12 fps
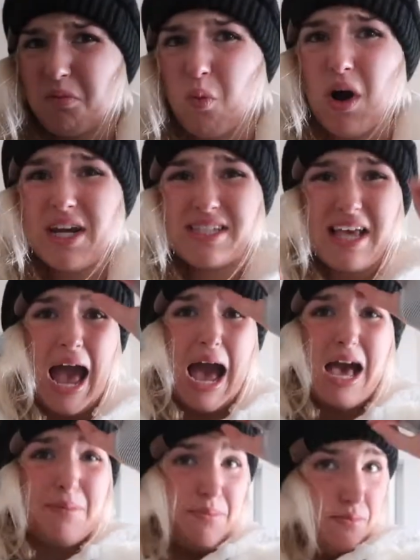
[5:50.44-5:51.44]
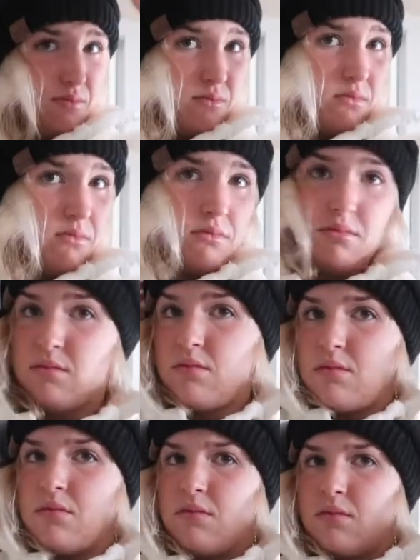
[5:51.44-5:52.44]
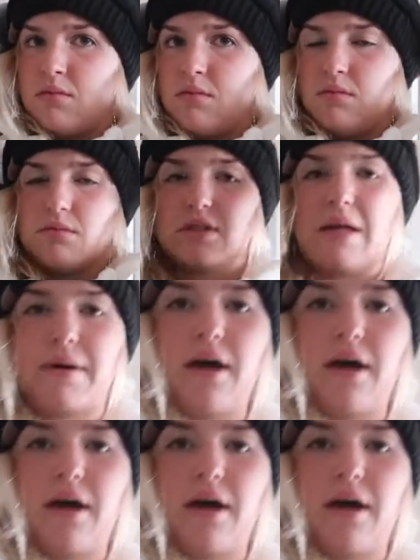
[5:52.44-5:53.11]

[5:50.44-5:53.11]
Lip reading: What is that? Is that